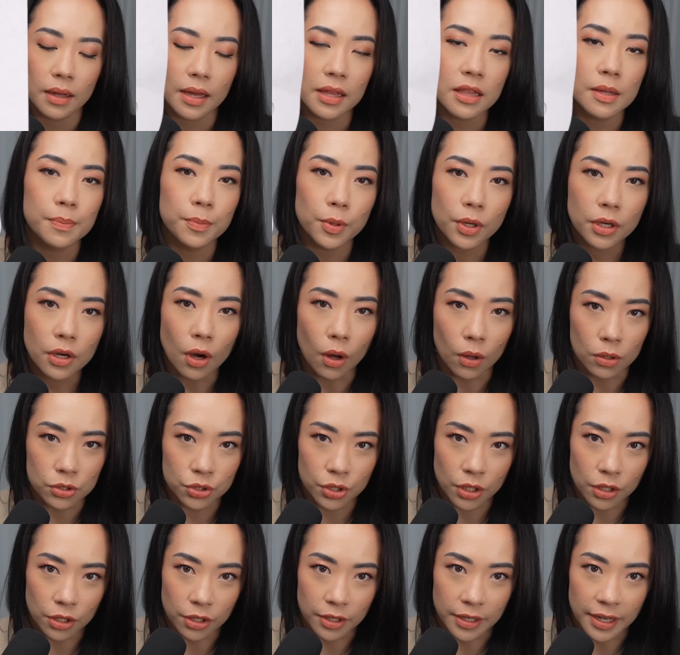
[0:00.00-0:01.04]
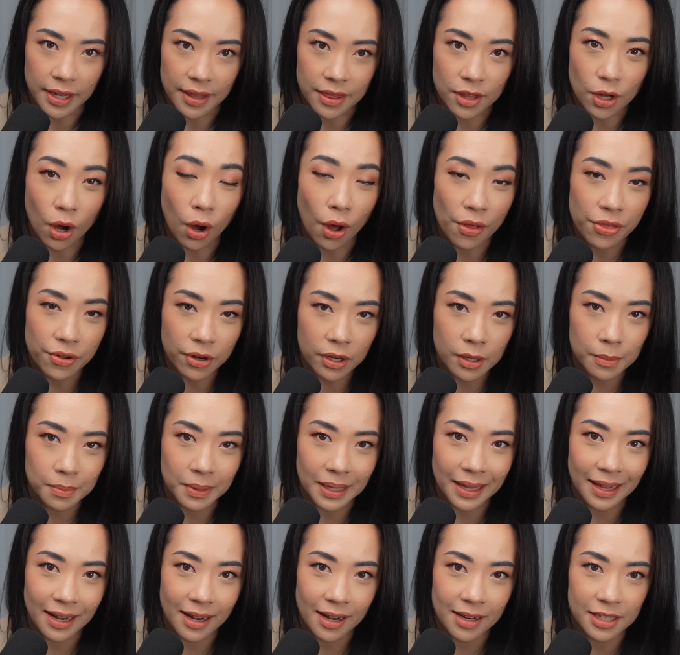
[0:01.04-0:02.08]
In the book Ultralearning, the author
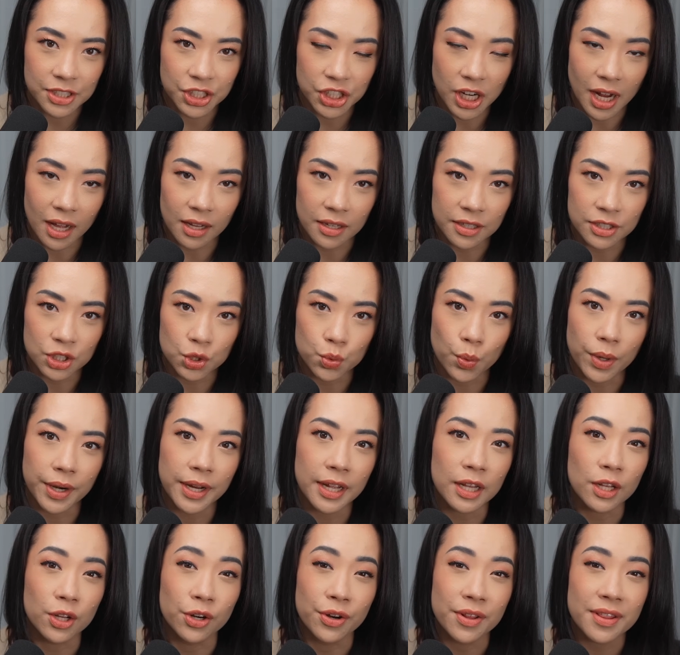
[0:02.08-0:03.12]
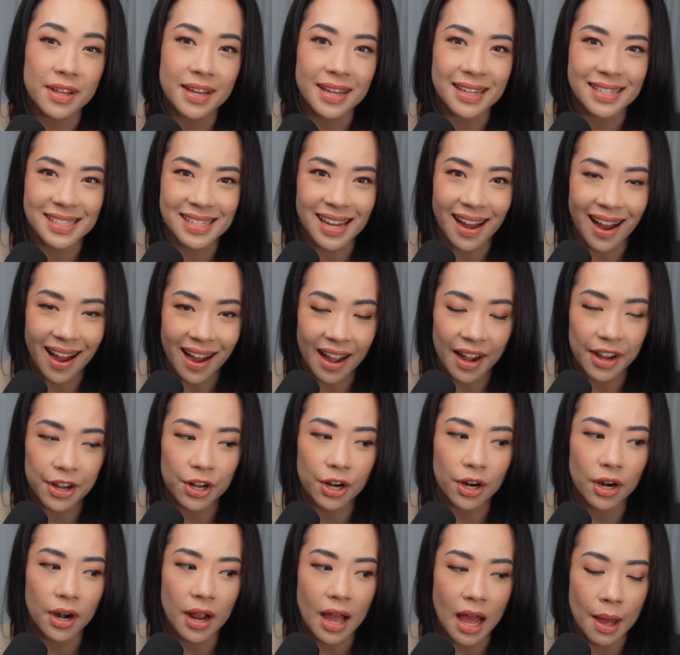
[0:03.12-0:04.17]
completed a challenge where he learned the
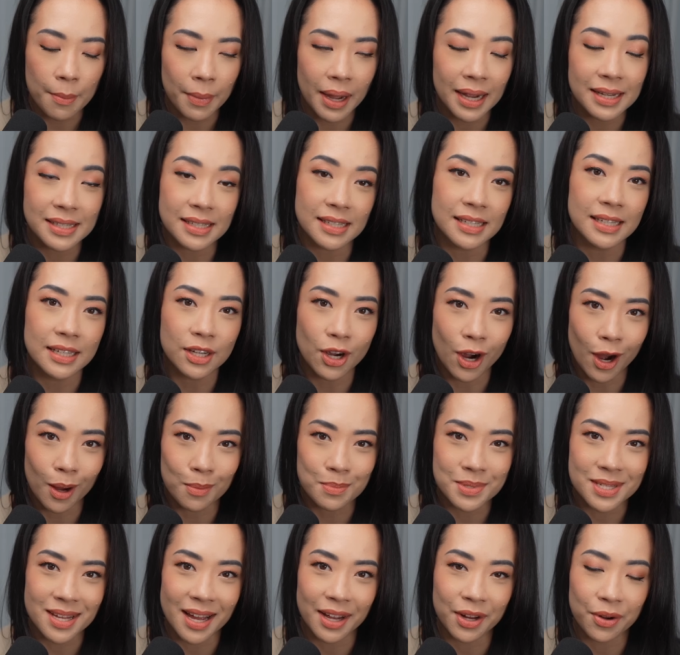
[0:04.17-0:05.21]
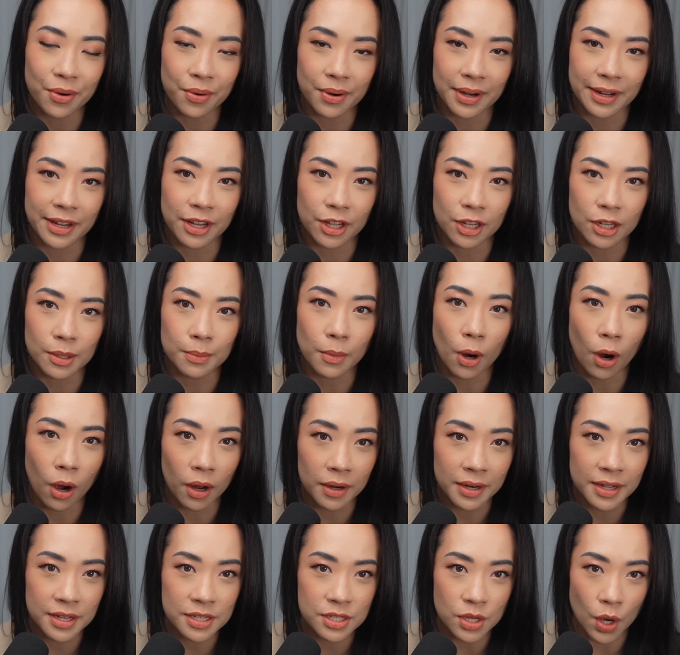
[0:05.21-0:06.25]
entire MIT Comp Sci curriculum
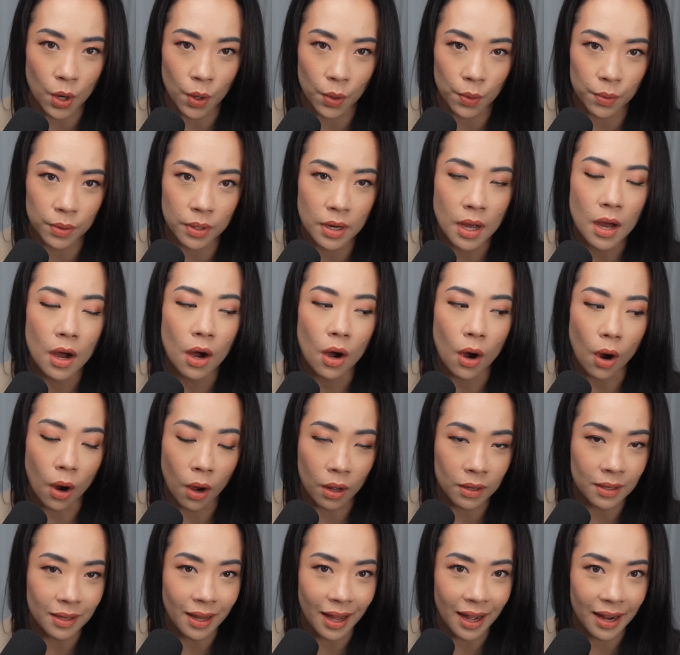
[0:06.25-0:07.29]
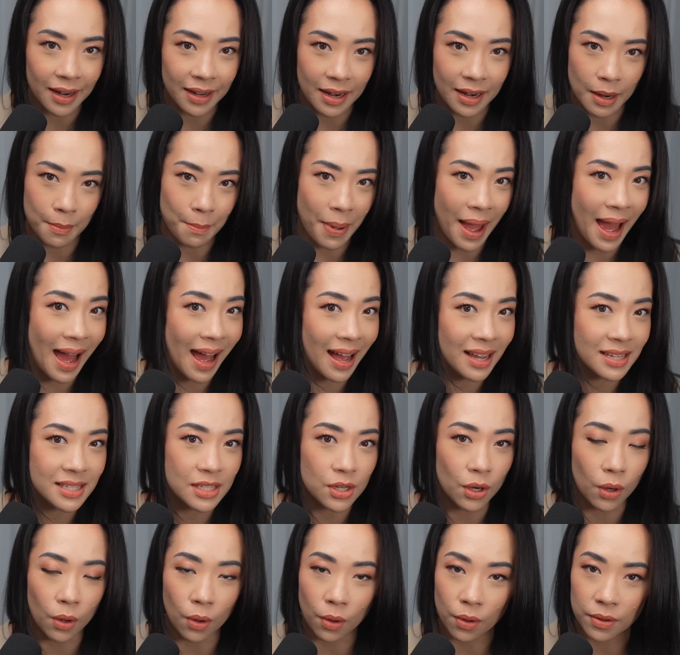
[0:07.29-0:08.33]
on his own online and passed
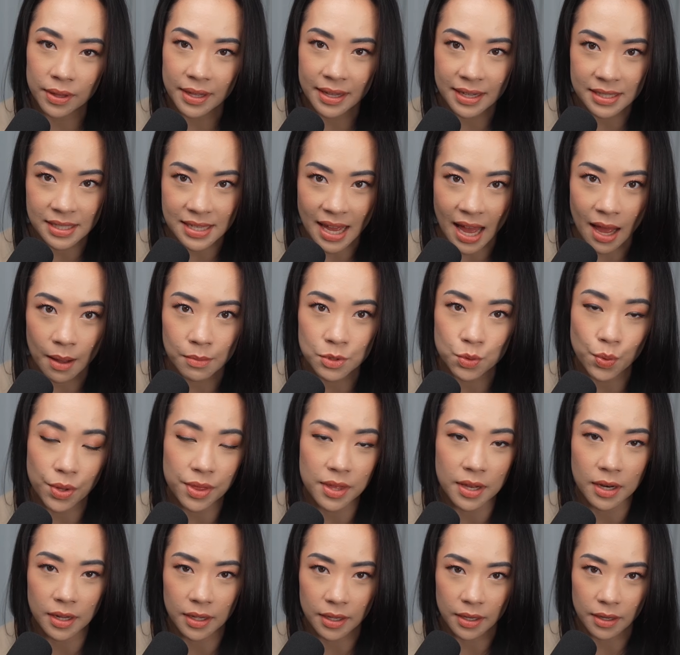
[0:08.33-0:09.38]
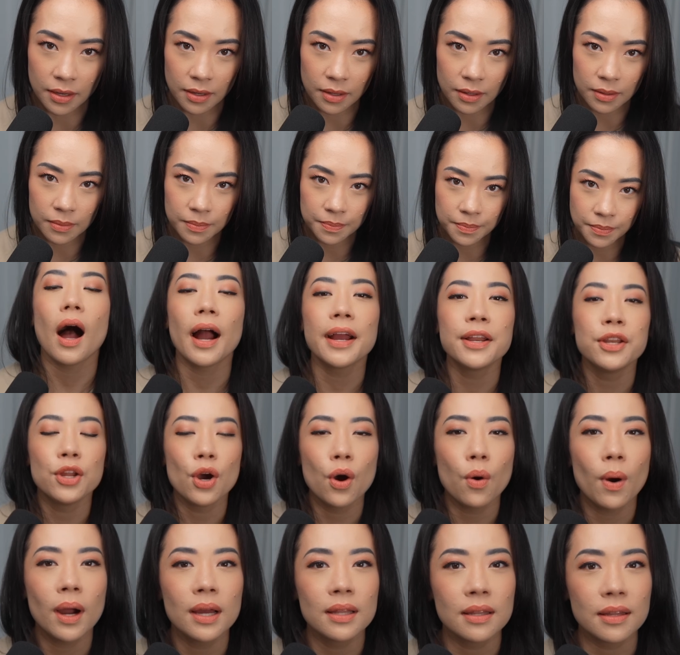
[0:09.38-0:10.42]
all the exams within a year. I
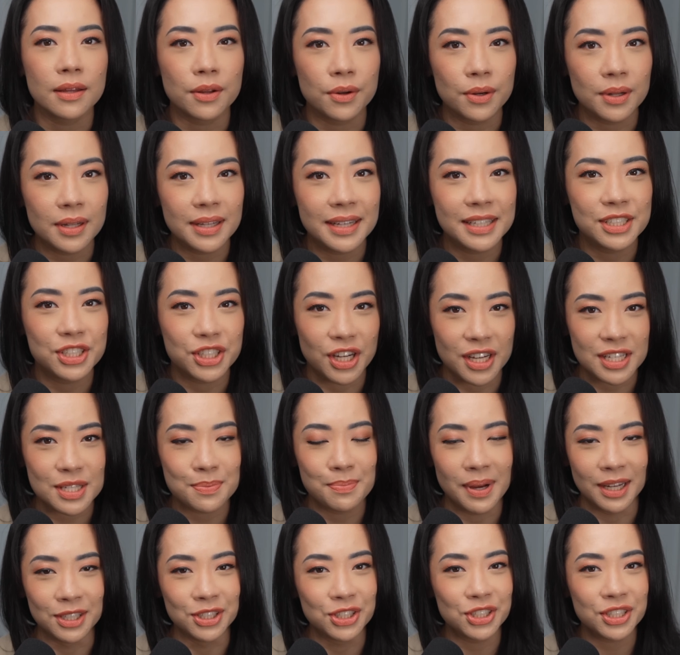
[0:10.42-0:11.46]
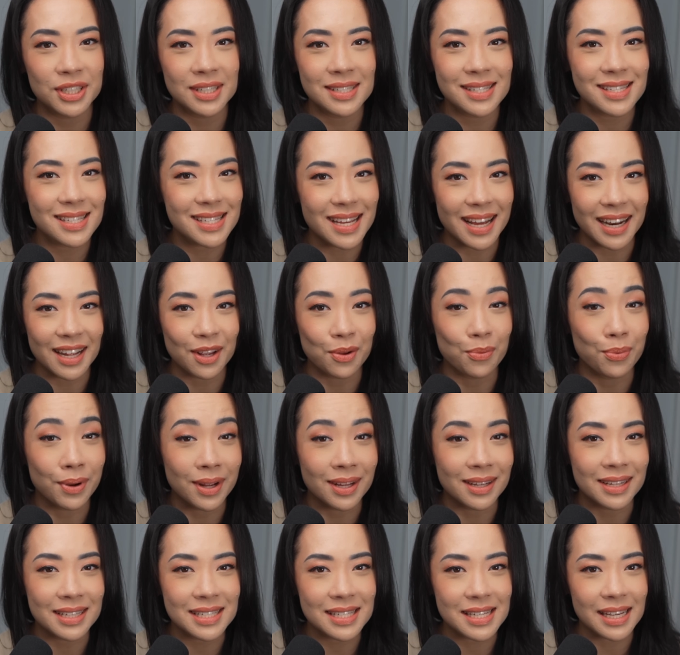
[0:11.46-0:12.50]
know I literally just mentioned setting
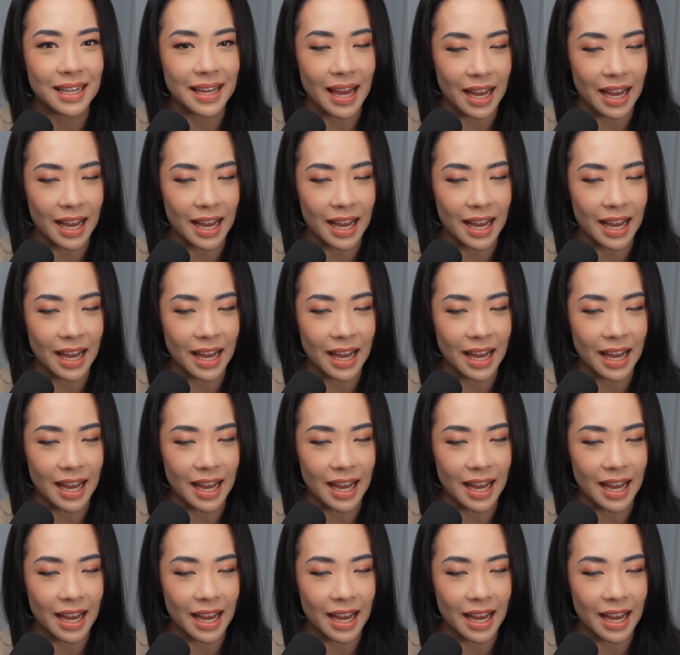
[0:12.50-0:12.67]
realistic